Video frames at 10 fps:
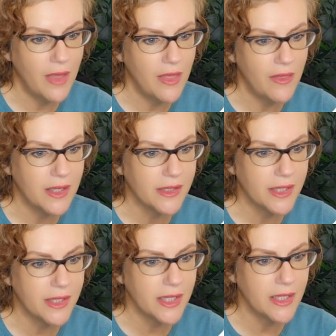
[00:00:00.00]
And then the
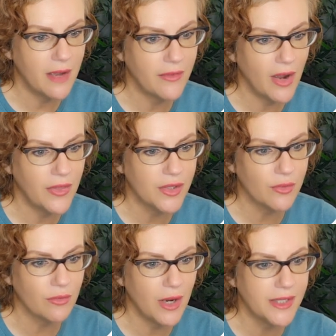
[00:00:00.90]
assistant, I've got this
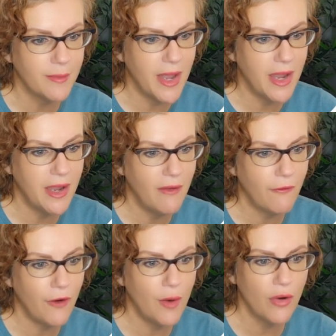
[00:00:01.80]
resume
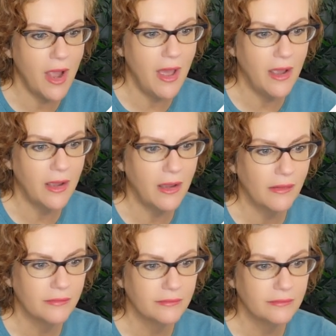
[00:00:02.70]
from Reg.
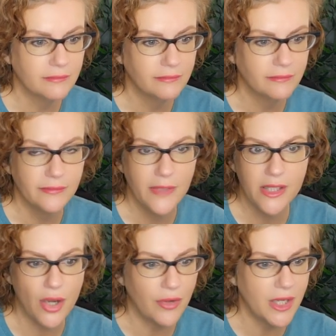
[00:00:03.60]

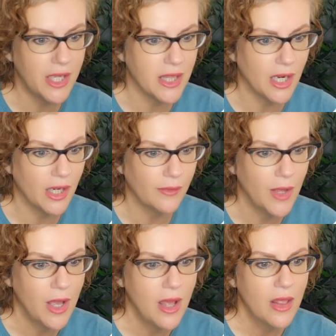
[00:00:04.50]
It's already in there.
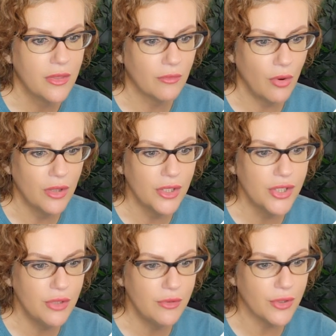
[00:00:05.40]
The role
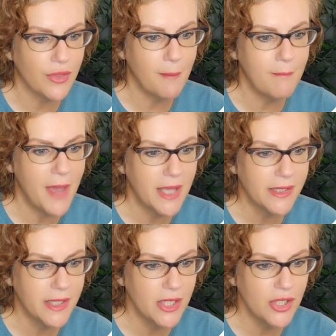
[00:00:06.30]
is user. The
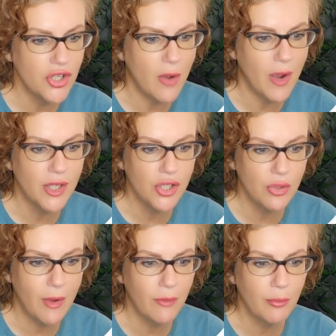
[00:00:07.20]
message, now I
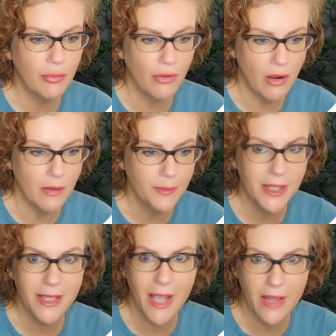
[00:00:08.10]
do have a prompt.
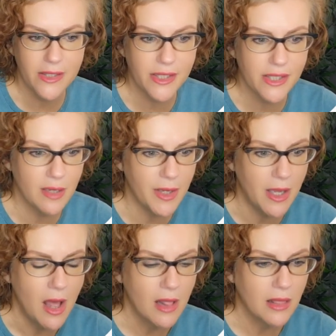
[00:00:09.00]
Again, this is going to
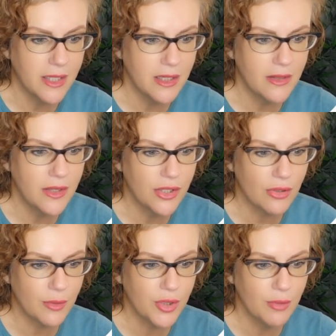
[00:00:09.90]
be linked in the
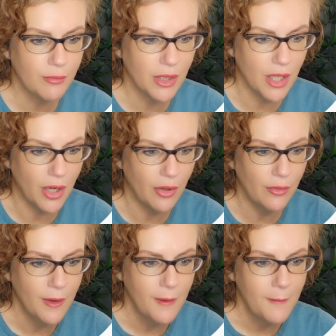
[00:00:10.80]
description
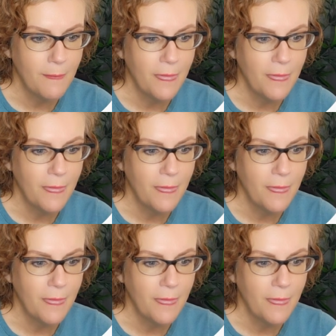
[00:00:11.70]
below.